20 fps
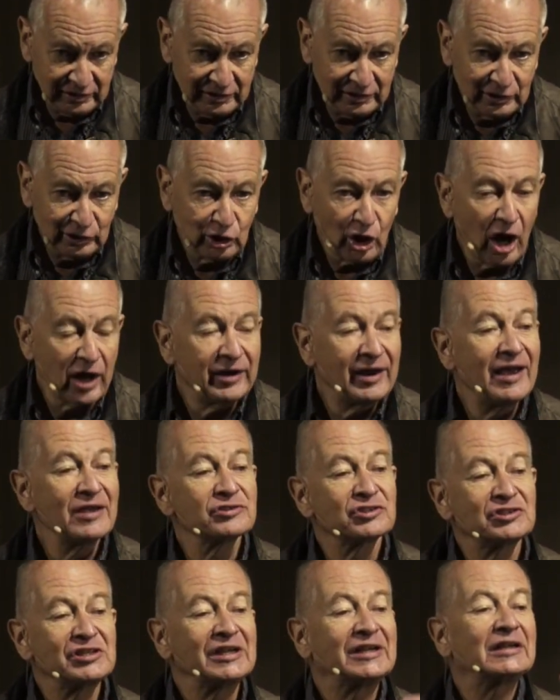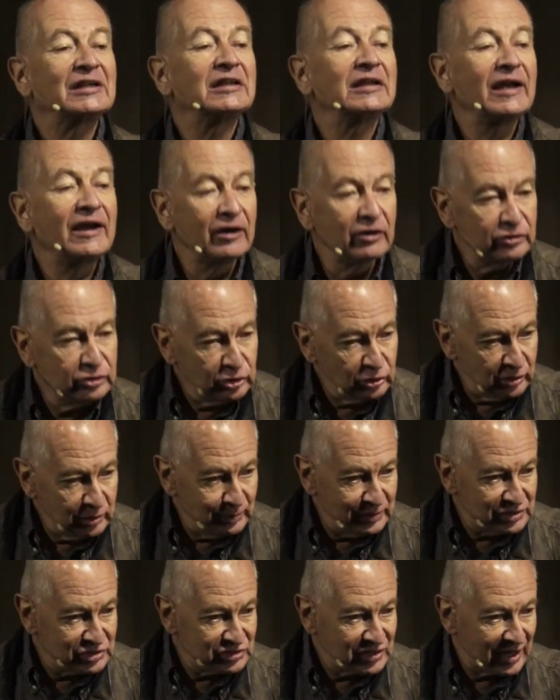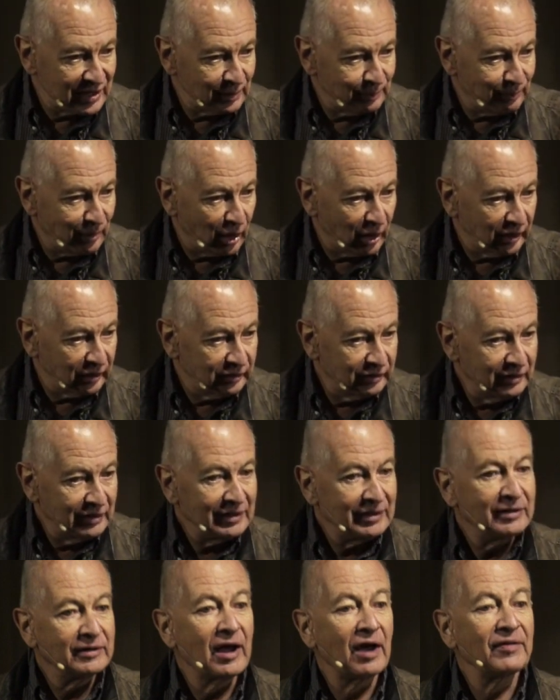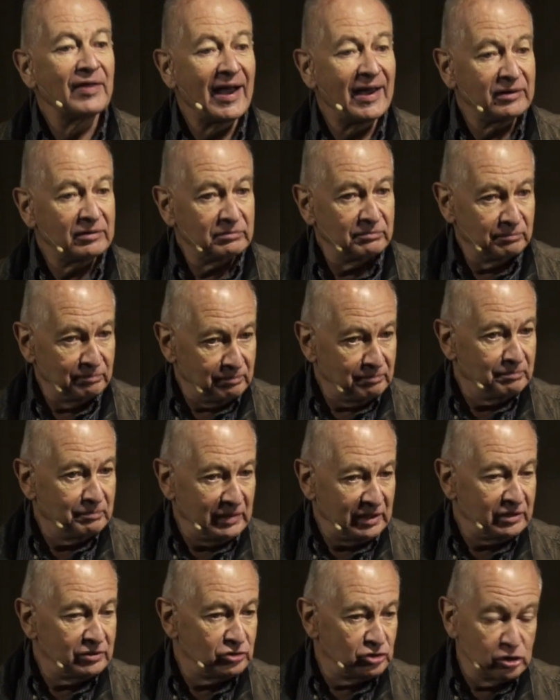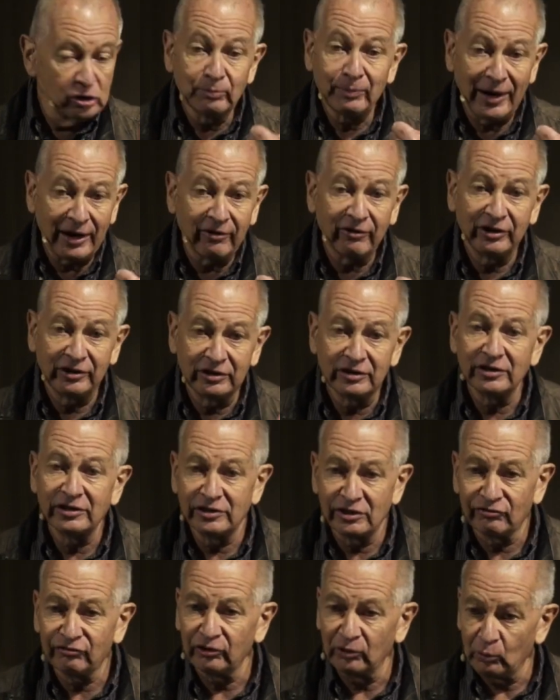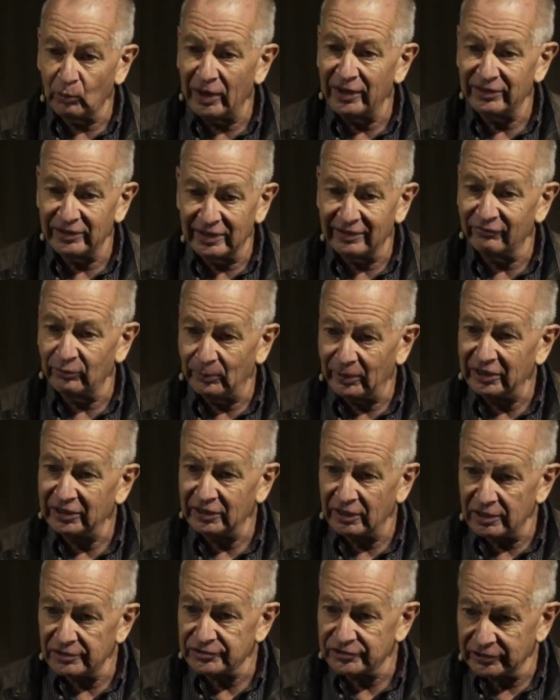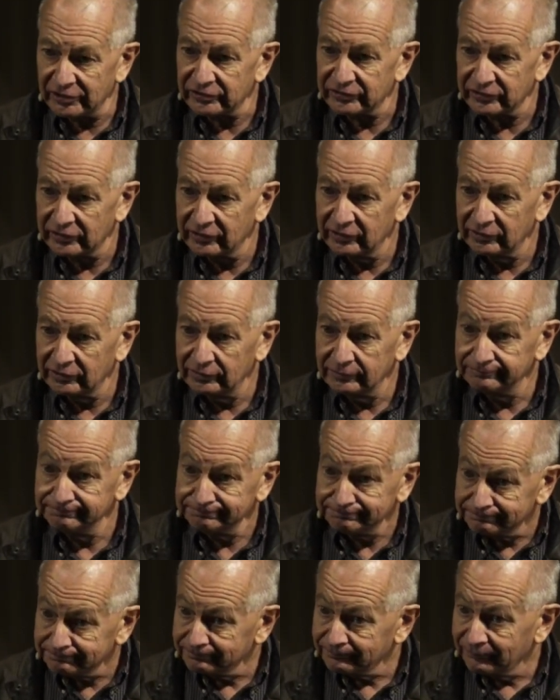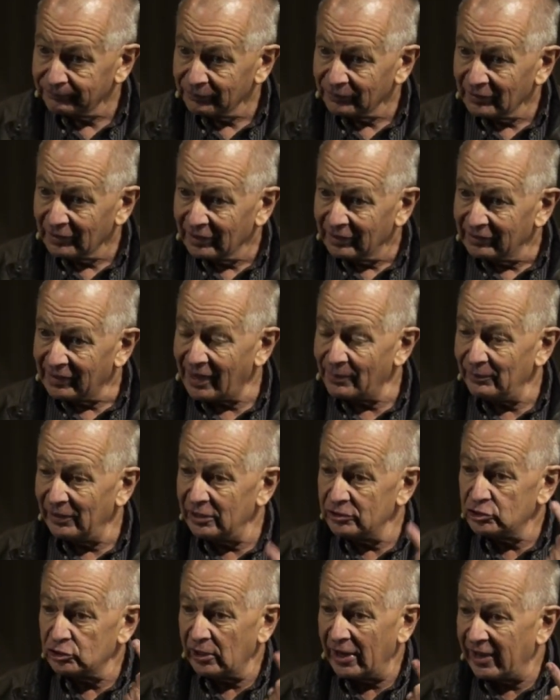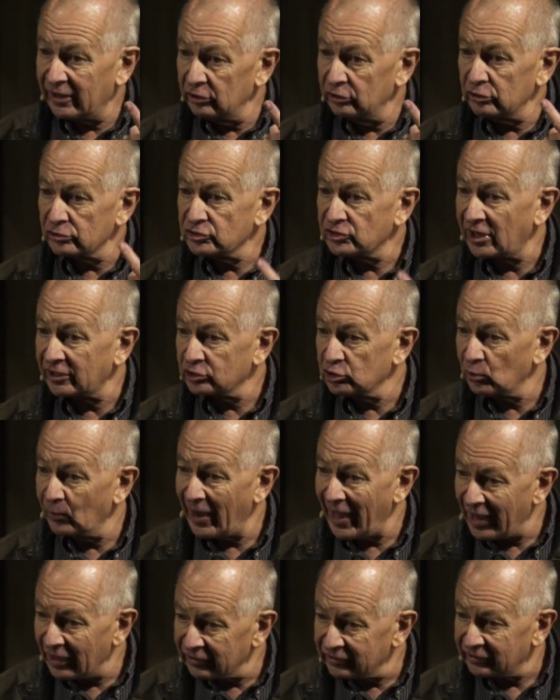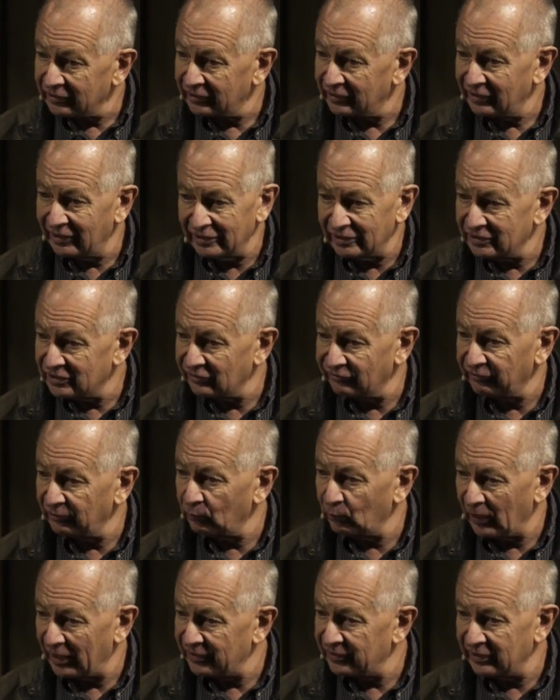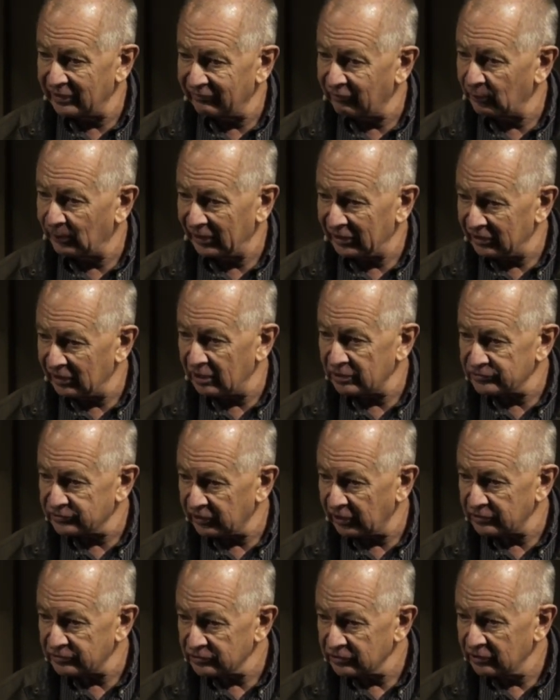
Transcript: God has declared you to be set apart. Now, that means you're married in a different way than everybody else is. That means you handle your sexuality in a different way than everybody else does.